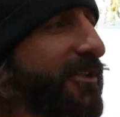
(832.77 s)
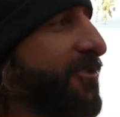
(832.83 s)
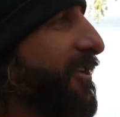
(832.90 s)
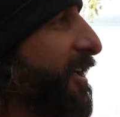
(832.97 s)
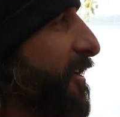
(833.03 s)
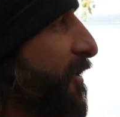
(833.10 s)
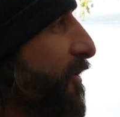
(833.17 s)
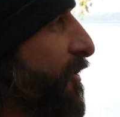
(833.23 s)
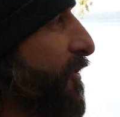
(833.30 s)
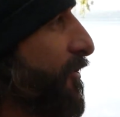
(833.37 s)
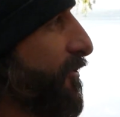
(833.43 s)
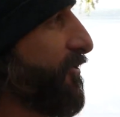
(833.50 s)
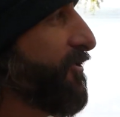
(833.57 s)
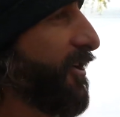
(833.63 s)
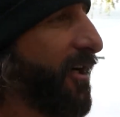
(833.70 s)
is like a
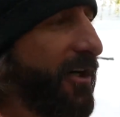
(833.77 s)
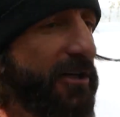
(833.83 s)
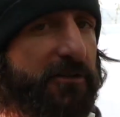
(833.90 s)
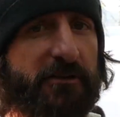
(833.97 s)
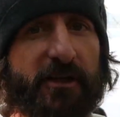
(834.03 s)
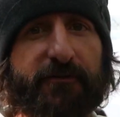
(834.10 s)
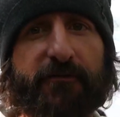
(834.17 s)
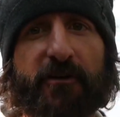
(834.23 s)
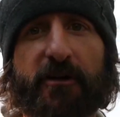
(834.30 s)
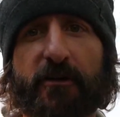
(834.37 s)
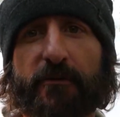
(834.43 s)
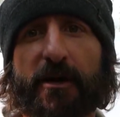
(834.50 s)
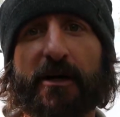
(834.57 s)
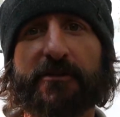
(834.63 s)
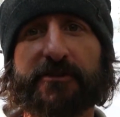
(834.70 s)
huge cliff all
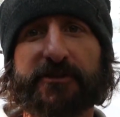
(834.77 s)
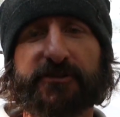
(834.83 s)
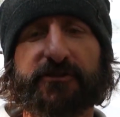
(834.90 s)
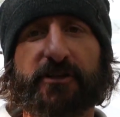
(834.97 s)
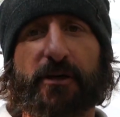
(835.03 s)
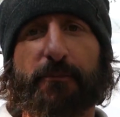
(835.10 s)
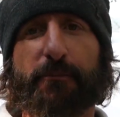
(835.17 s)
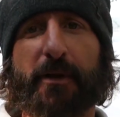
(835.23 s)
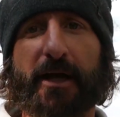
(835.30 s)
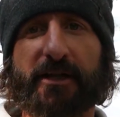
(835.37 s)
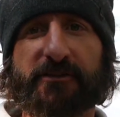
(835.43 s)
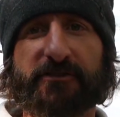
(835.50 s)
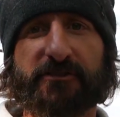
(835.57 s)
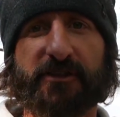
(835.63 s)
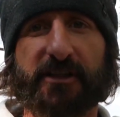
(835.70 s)
around this bay.
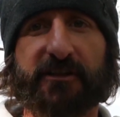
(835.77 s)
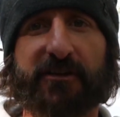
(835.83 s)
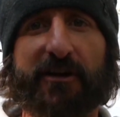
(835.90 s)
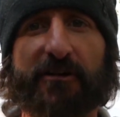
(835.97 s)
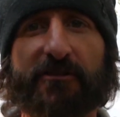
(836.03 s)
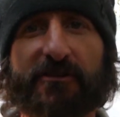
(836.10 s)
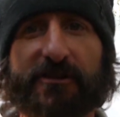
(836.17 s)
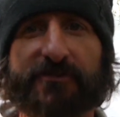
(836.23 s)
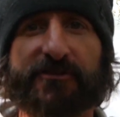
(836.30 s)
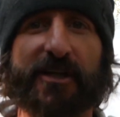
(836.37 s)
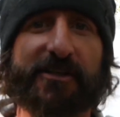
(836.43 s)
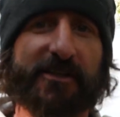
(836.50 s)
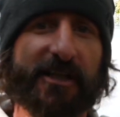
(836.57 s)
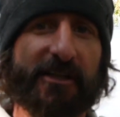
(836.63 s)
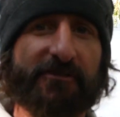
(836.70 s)
It's just like all
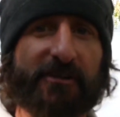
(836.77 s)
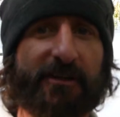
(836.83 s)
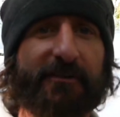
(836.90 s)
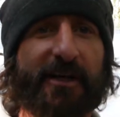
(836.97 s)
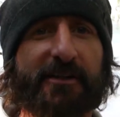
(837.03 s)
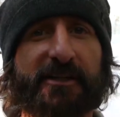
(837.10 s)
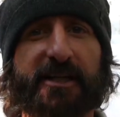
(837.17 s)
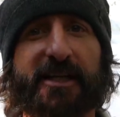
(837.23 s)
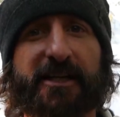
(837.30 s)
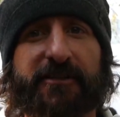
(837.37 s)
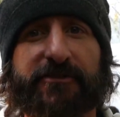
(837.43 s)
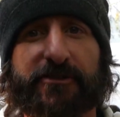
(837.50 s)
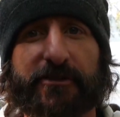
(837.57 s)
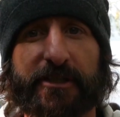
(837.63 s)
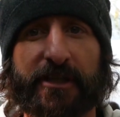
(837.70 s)
cliffside. You got to drive down to get
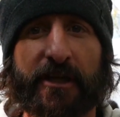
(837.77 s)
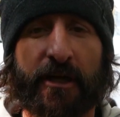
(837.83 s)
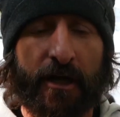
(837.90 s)
into it.